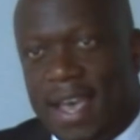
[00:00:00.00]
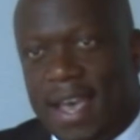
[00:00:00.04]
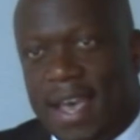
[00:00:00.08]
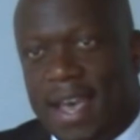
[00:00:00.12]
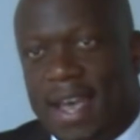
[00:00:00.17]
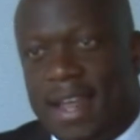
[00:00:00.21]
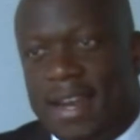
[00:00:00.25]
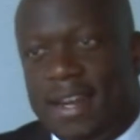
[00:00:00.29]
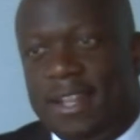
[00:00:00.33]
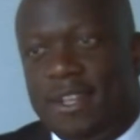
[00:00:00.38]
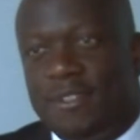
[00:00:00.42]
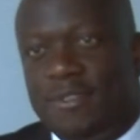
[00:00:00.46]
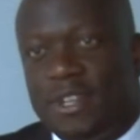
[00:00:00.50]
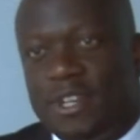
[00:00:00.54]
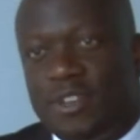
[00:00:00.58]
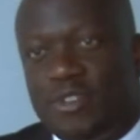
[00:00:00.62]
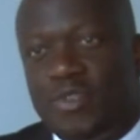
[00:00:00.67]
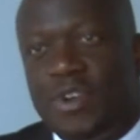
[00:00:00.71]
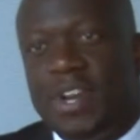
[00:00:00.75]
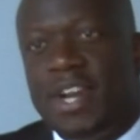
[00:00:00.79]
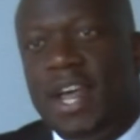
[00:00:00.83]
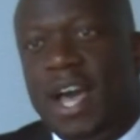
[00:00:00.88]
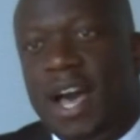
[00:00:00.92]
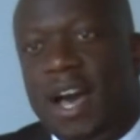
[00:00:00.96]
And the
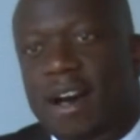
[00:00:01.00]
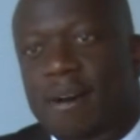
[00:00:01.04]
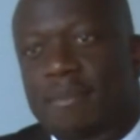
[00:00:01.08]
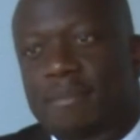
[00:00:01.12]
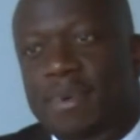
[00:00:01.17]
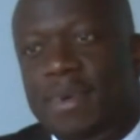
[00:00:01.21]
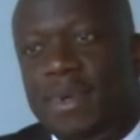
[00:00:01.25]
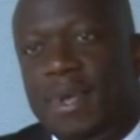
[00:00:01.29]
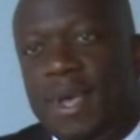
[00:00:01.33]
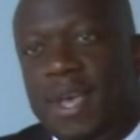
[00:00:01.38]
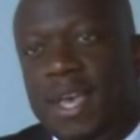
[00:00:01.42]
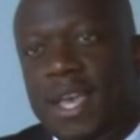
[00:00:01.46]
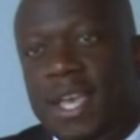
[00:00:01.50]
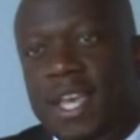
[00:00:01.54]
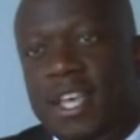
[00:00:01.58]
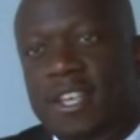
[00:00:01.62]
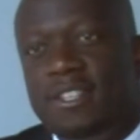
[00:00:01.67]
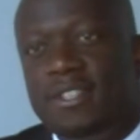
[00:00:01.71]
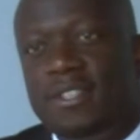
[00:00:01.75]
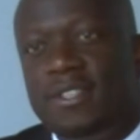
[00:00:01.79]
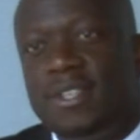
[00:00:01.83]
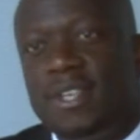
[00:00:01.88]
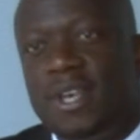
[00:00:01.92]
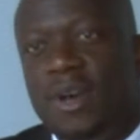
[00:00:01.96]
Trade Hub
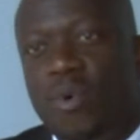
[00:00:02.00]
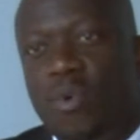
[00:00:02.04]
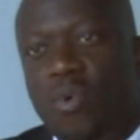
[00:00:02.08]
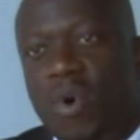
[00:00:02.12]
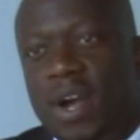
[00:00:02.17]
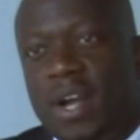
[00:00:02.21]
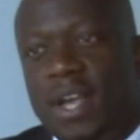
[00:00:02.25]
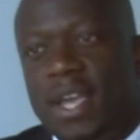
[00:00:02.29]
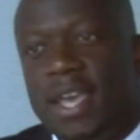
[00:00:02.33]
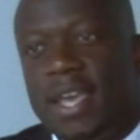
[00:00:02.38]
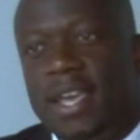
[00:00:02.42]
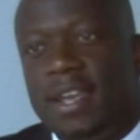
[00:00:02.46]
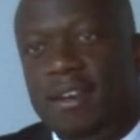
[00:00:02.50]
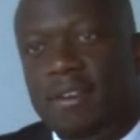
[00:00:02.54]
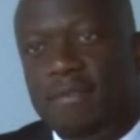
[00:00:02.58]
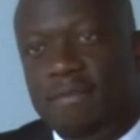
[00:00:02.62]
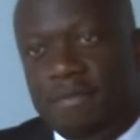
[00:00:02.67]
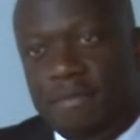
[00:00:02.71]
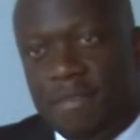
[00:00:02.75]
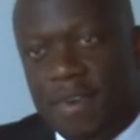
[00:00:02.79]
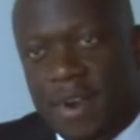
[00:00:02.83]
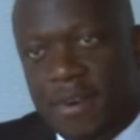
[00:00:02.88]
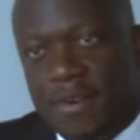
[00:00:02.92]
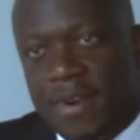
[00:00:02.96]
is working
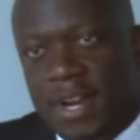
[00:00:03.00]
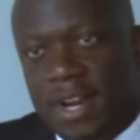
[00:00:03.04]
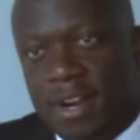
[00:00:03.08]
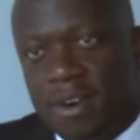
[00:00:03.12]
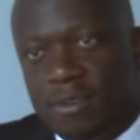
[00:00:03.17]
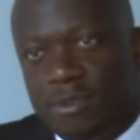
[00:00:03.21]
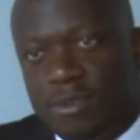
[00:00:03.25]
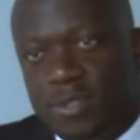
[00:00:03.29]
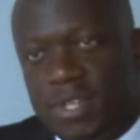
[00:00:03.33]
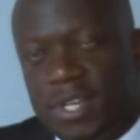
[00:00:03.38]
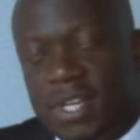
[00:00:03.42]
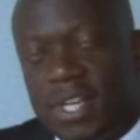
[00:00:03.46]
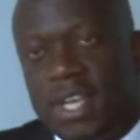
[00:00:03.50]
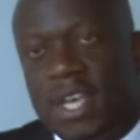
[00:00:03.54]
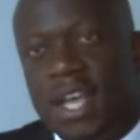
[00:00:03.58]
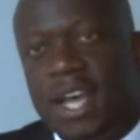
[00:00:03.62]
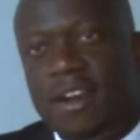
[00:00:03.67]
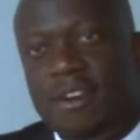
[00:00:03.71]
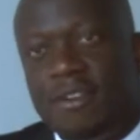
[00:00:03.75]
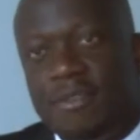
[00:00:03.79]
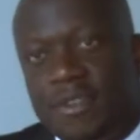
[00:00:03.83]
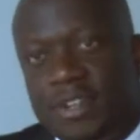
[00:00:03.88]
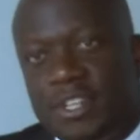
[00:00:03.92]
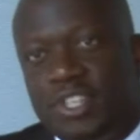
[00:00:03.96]
very closely
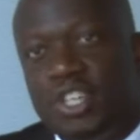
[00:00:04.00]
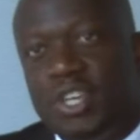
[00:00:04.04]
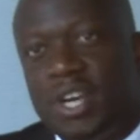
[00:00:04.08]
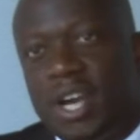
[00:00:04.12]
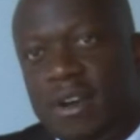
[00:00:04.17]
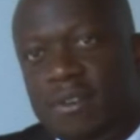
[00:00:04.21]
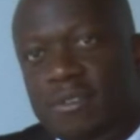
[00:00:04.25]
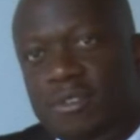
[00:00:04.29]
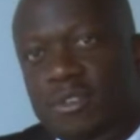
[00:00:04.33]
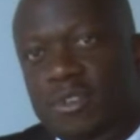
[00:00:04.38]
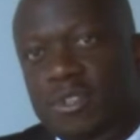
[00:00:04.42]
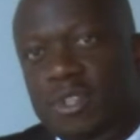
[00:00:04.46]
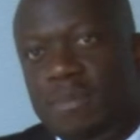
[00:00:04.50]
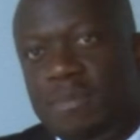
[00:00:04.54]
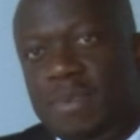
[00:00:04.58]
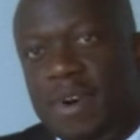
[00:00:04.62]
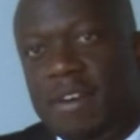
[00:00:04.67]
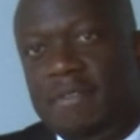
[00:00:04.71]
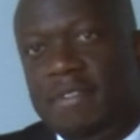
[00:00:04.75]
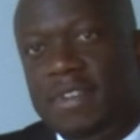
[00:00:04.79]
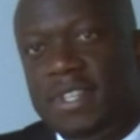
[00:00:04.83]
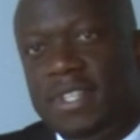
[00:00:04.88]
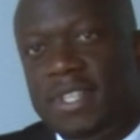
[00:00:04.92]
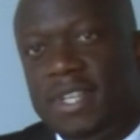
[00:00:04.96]
and reaching out to the
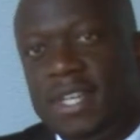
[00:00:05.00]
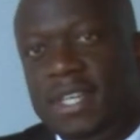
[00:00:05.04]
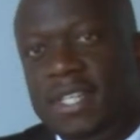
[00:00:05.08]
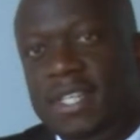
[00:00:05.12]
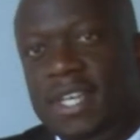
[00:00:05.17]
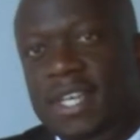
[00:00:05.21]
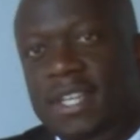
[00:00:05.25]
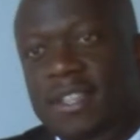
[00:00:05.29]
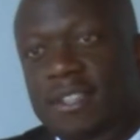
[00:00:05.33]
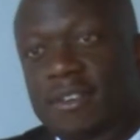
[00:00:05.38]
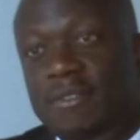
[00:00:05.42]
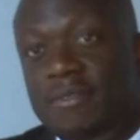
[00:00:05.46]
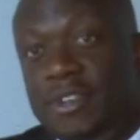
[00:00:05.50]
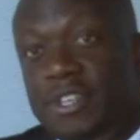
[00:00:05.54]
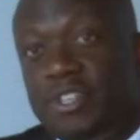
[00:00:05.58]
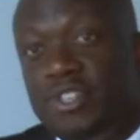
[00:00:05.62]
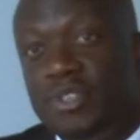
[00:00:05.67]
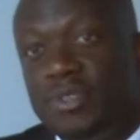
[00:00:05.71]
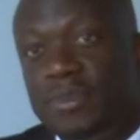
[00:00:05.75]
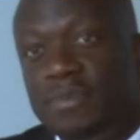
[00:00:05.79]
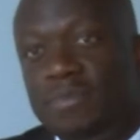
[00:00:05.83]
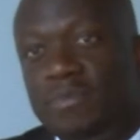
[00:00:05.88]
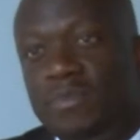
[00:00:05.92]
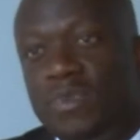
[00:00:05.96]
private sector in the
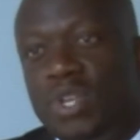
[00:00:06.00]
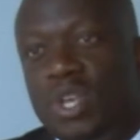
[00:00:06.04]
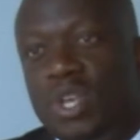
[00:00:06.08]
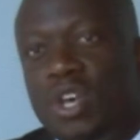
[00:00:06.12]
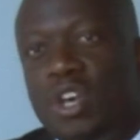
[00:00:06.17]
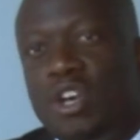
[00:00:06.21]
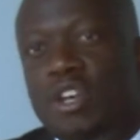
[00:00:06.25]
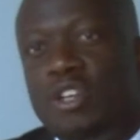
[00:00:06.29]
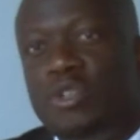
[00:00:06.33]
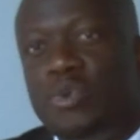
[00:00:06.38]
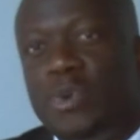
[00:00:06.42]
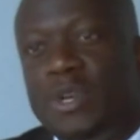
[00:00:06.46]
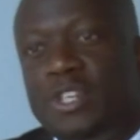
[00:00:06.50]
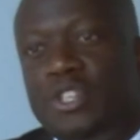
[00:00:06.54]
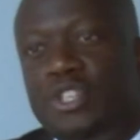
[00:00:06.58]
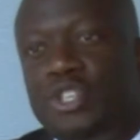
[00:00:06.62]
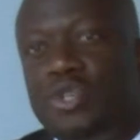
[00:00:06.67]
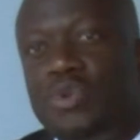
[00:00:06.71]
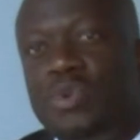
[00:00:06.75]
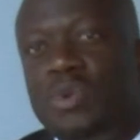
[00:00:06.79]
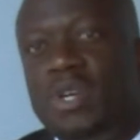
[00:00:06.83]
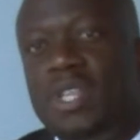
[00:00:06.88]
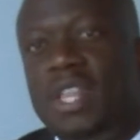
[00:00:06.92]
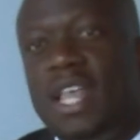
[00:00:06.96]
region to
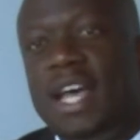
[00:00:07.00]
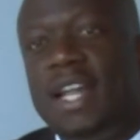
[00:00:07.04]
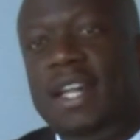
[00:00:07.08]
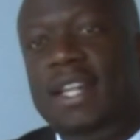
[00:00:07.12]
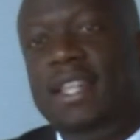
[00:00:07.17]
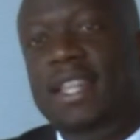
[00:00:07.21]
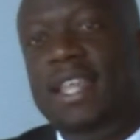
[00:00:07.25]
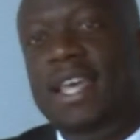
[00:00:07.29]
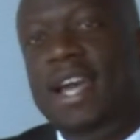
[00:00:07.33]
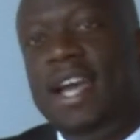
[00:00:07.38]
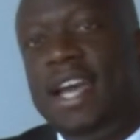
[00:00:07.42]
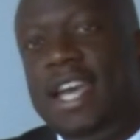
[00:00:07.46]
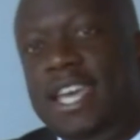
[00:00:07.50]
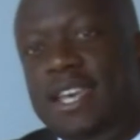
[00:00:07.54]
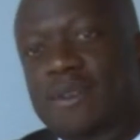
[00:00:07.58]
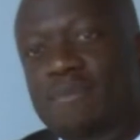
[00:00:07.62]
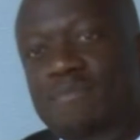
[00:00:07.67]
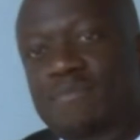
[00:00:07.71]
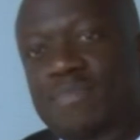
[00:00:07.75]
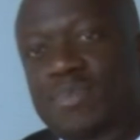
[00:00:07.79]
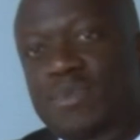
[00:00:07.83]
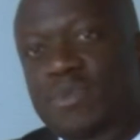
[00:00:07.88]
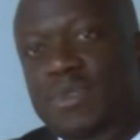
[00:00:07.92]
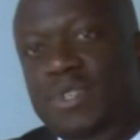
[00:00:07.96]
ensure that their
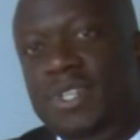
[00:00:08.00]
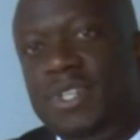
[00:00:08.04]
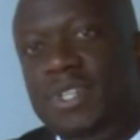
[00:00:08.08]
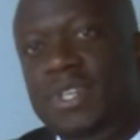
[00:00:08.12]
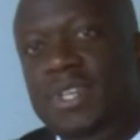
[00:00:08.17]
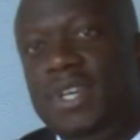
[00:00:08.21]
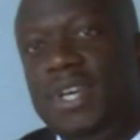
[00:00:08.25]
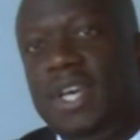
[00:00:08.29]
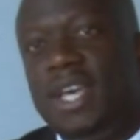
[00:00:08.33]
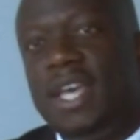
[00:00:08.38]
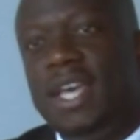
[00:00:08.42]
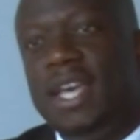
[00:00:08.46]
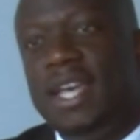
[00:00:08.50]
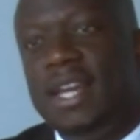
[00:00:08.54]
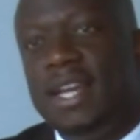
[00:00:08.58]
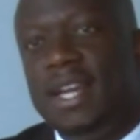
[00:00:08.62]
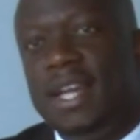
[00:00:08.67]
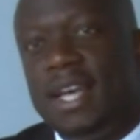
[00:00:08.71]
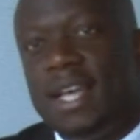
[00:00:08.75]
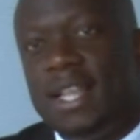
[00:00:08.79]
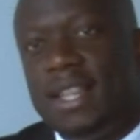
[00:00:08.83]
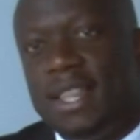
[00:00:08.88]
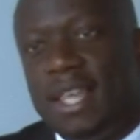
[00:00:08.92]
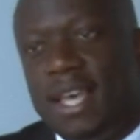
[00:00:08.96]
input
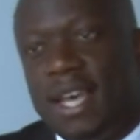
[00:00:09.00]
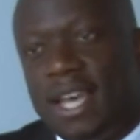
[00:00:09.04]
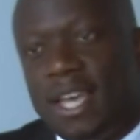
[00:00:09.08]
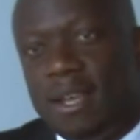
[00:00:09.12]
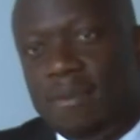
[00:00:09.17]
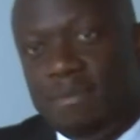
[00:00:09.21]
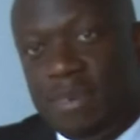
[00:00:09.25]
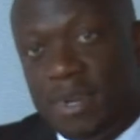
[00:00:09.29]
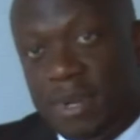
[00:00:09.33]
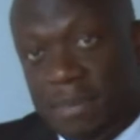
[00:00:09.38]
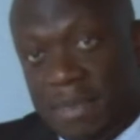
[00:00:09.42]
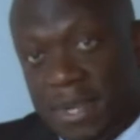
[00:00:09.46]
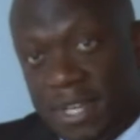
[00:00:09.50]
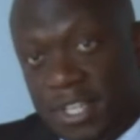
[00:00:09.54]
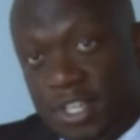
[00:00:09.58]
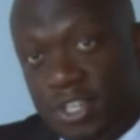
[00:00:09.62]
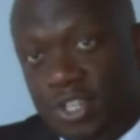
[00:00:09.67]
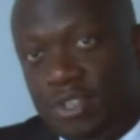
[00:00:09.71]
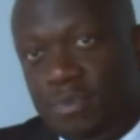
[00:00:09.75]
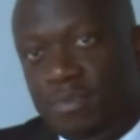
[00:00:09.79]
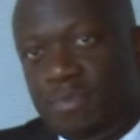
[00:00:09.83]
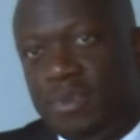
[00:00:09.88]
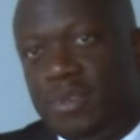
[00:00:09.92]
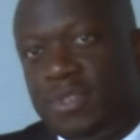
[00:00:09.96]
in the
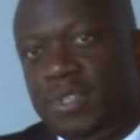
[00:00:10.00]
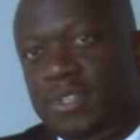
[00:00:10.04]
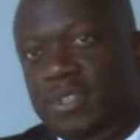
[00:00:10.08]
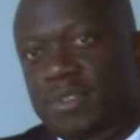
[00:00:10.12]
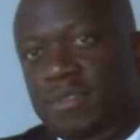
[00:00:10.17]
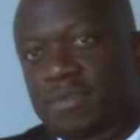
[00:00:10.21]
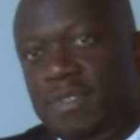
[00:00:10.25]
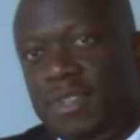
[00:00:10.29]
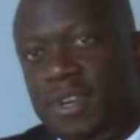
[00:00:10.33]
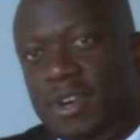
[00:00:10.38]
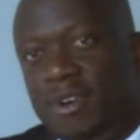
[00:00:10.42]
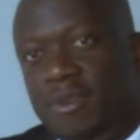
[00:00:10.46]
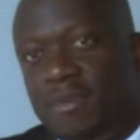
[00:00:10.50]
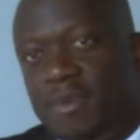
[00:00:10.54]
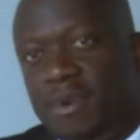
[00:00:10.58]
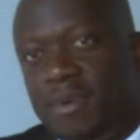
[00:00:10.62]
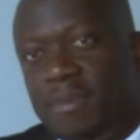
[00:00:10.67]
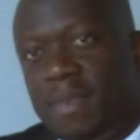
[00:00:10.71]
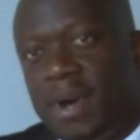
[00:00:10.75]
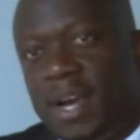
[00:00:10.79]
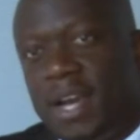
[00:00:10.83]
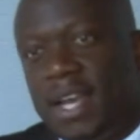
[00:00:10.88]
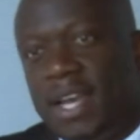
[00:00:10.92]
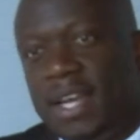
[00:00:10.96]
implementation process of the
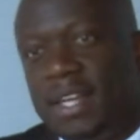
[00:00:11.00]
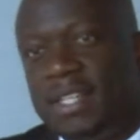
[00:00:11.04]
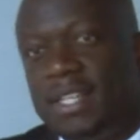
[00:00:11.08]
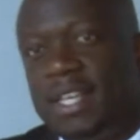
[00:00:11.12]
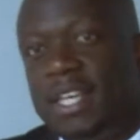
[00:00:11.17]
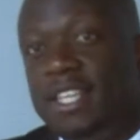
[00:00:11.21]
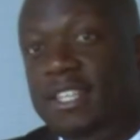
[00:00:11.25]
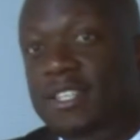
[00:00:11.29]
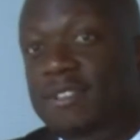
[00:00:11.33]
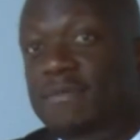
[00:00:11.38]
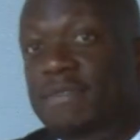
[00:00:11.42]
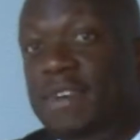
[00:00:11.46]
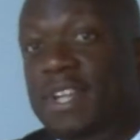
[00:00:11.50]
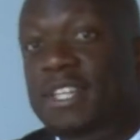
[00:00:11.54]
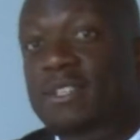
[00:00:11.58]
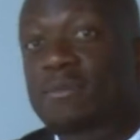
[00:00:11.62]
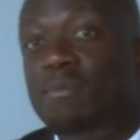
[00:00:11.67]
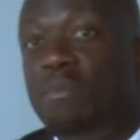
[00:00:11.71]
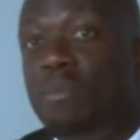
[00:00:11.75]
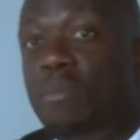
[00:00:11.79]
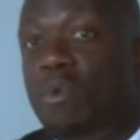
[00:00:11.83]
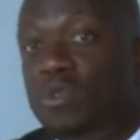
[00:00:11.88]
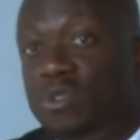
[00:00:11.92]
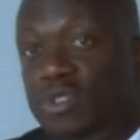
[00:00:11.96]
common market is felt
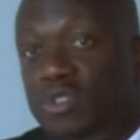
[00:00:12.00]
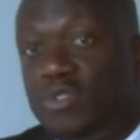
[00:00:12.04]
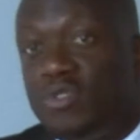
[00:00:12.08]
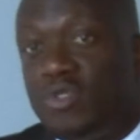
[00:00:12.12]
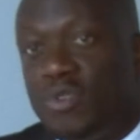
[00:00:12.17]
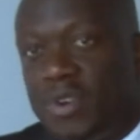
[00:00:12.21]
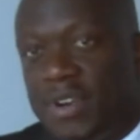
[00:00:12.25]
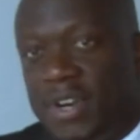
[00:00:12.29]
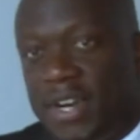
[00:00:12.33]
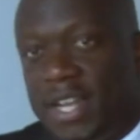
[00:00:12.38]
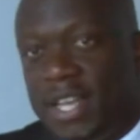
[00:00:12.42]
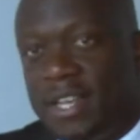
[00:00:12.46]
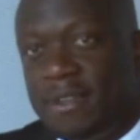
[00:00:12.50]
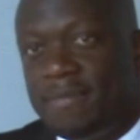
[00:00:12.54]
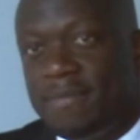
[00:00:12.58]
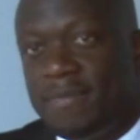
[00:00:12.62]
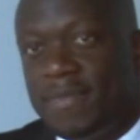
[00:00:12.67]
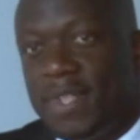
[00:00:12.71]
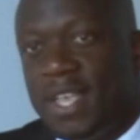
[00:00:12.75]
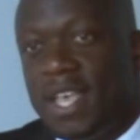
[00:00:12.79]
more strongly,